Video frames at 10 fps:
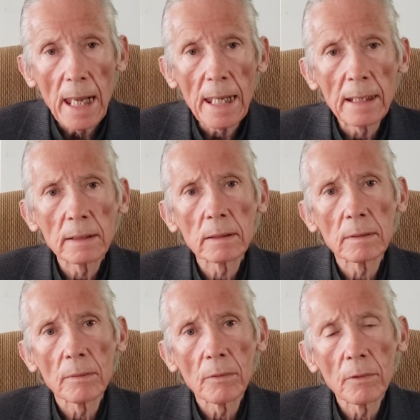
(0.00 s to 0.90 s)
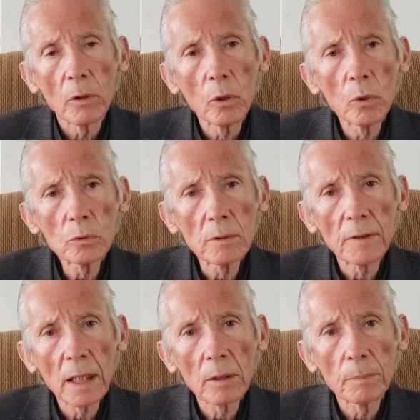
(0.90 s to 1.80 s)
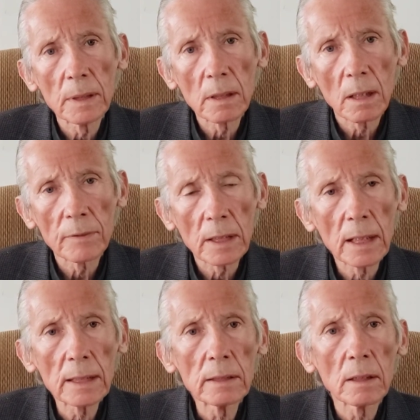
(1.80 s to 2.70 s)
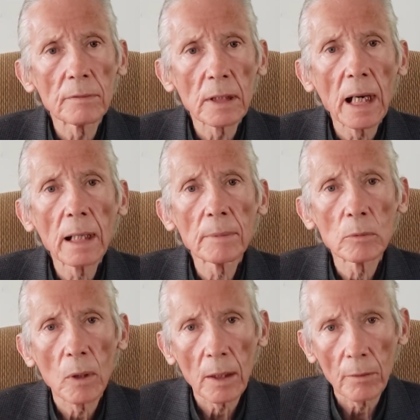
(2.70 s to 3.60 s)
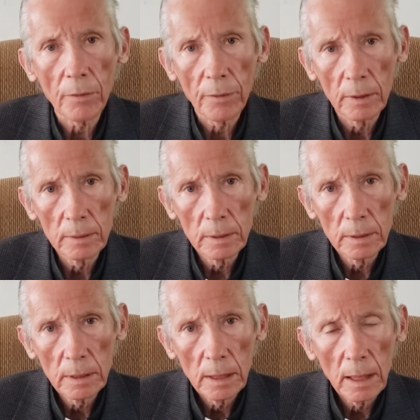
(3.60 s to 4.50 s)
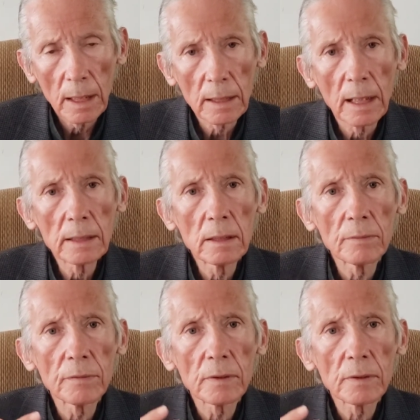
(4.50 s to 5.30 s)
and the whole development of a kind of commonwealth, a kind of